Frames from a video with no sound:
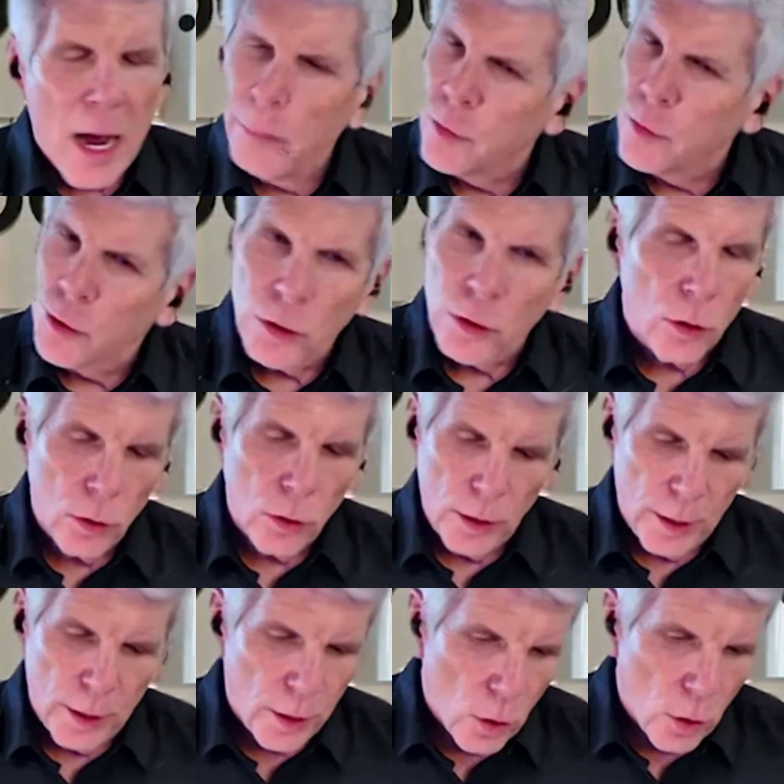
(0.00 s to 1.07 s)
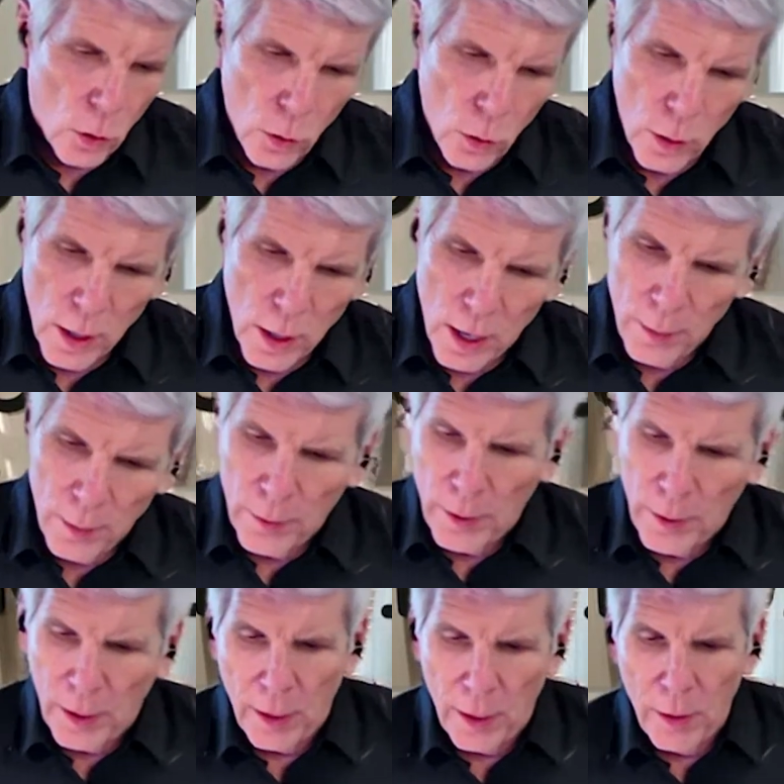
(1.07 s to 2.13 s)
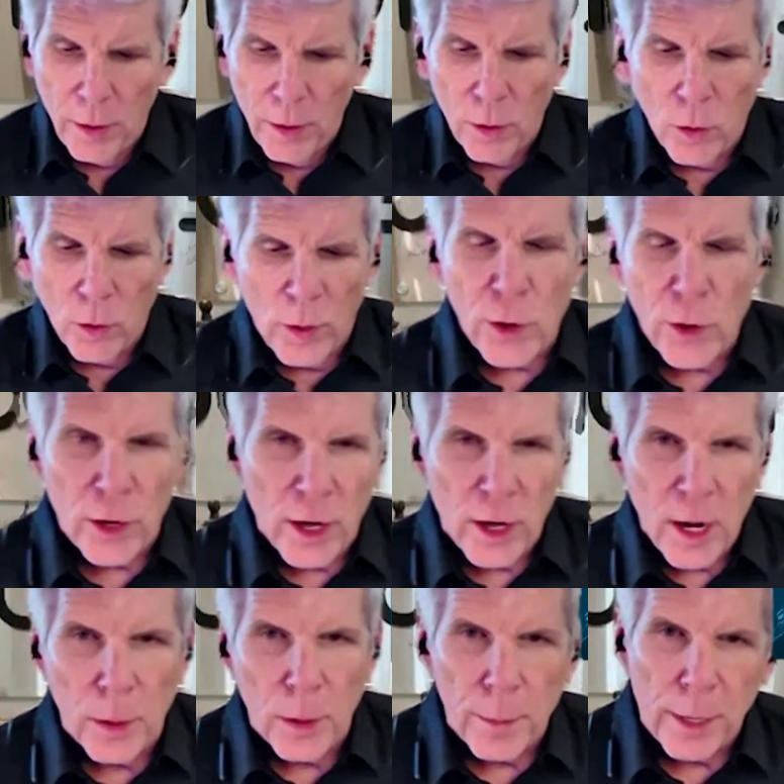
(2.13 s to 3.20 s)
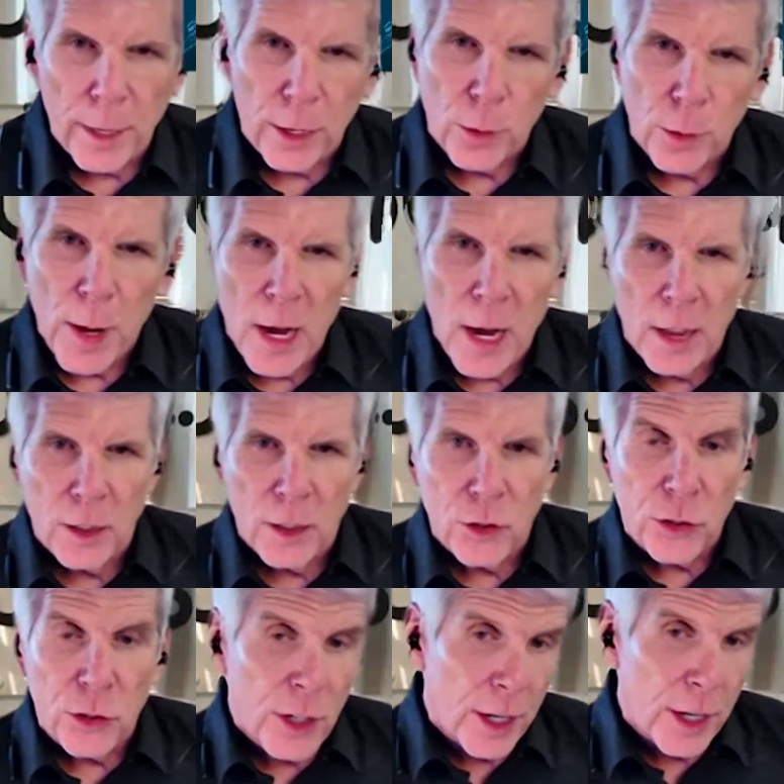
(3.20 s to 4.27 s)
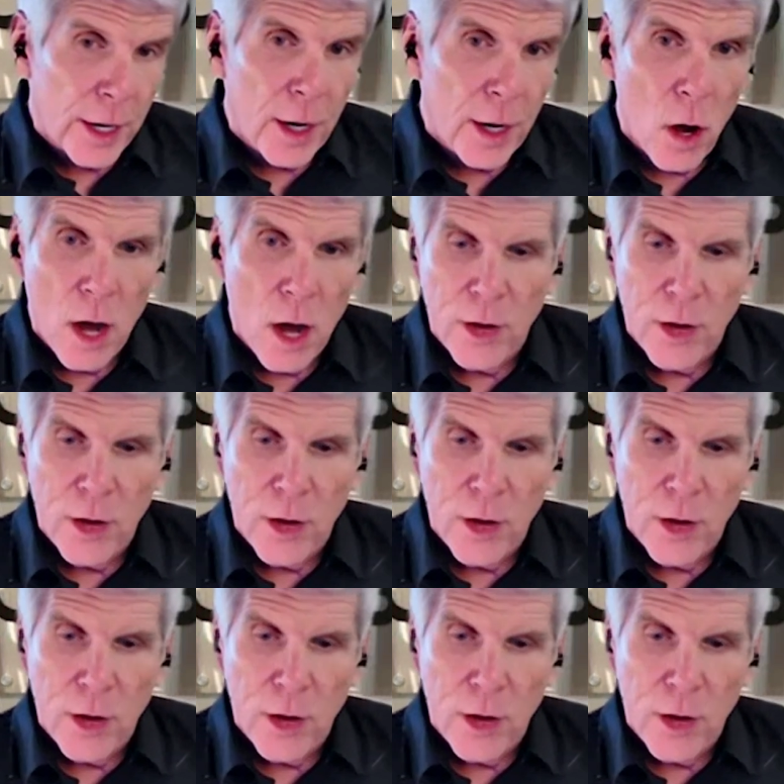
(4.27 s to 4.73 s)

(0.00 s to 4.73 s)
Absolutely. We've got a couple of major pilots just kicking